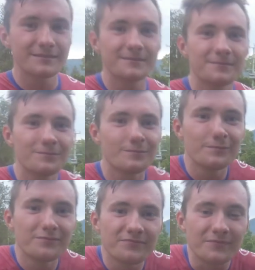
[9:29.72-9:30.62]
Anyway,
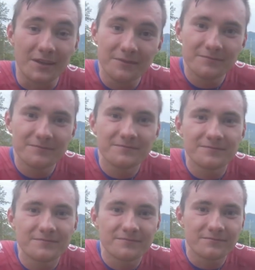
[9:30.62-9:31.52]
yeah, so you did well?
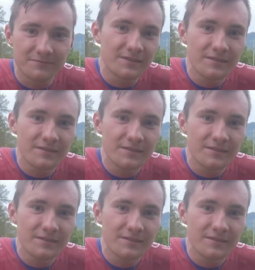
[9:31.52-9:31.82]
Happy?